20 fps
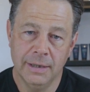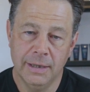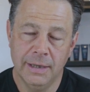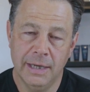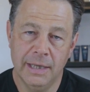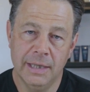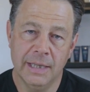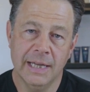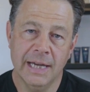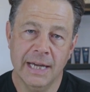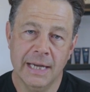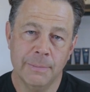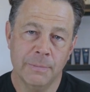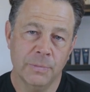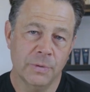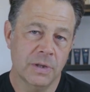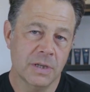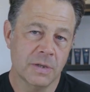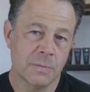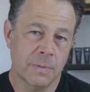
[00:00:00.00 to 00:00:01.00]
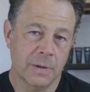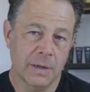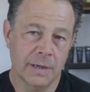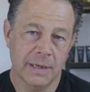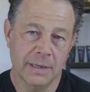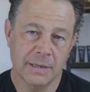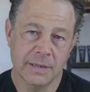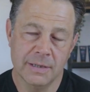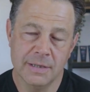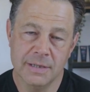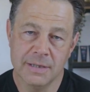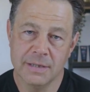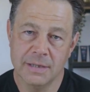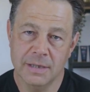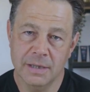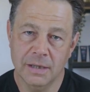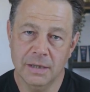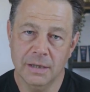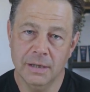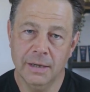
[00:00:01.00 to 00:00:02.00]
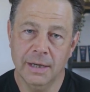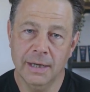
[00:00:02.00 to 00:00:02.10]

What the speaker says: And the aim with this product is that